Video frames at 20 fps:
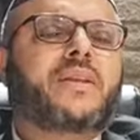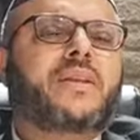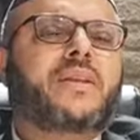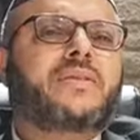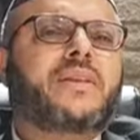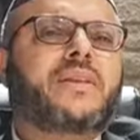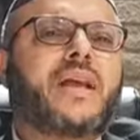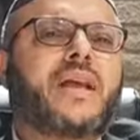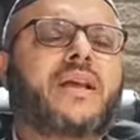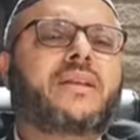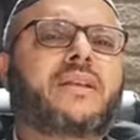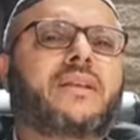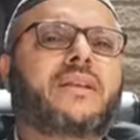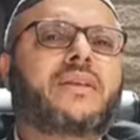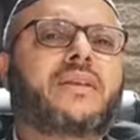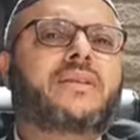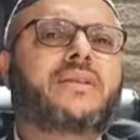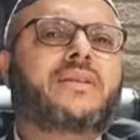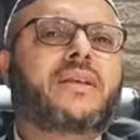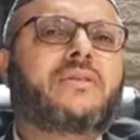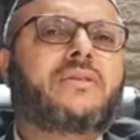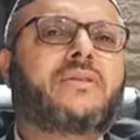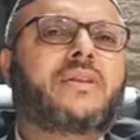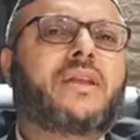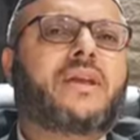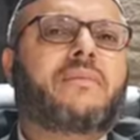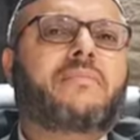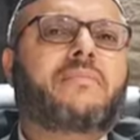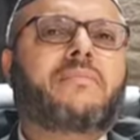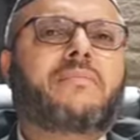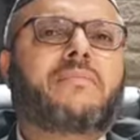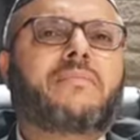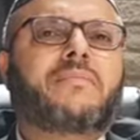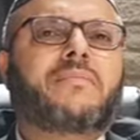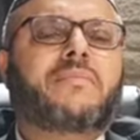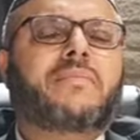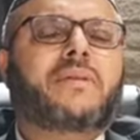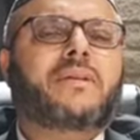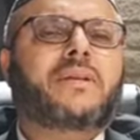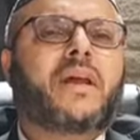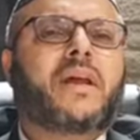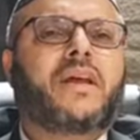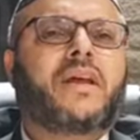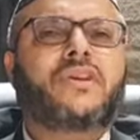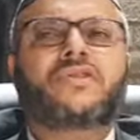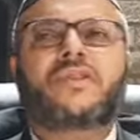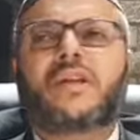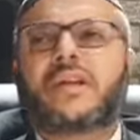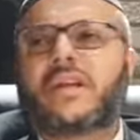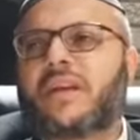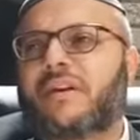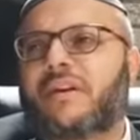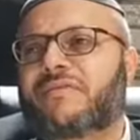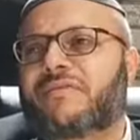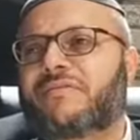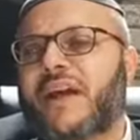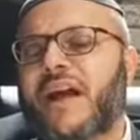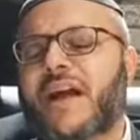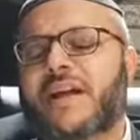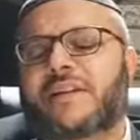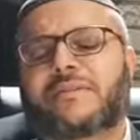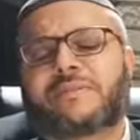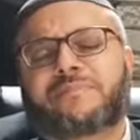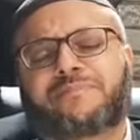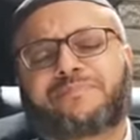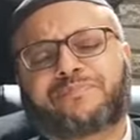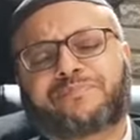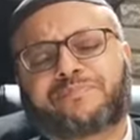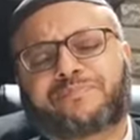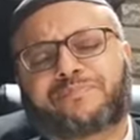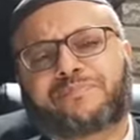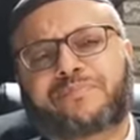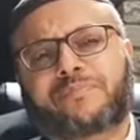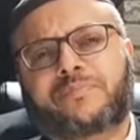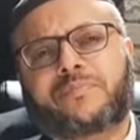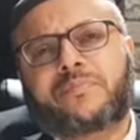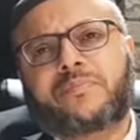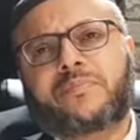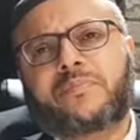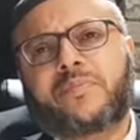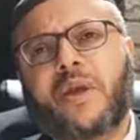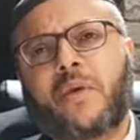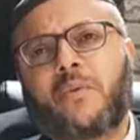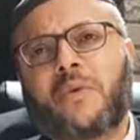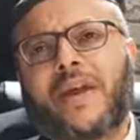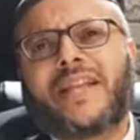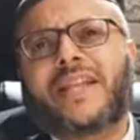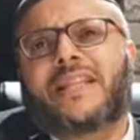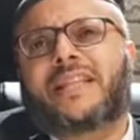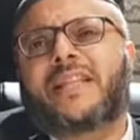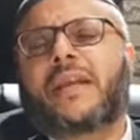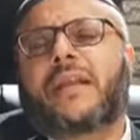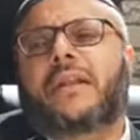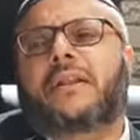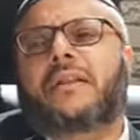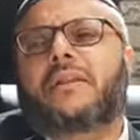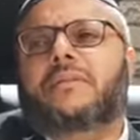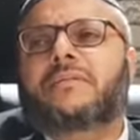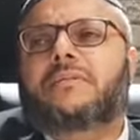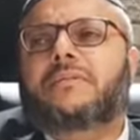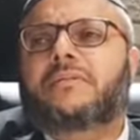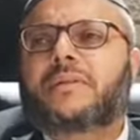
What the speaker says: Secondly, he said to them, Lachish, the king of God, we had a deal.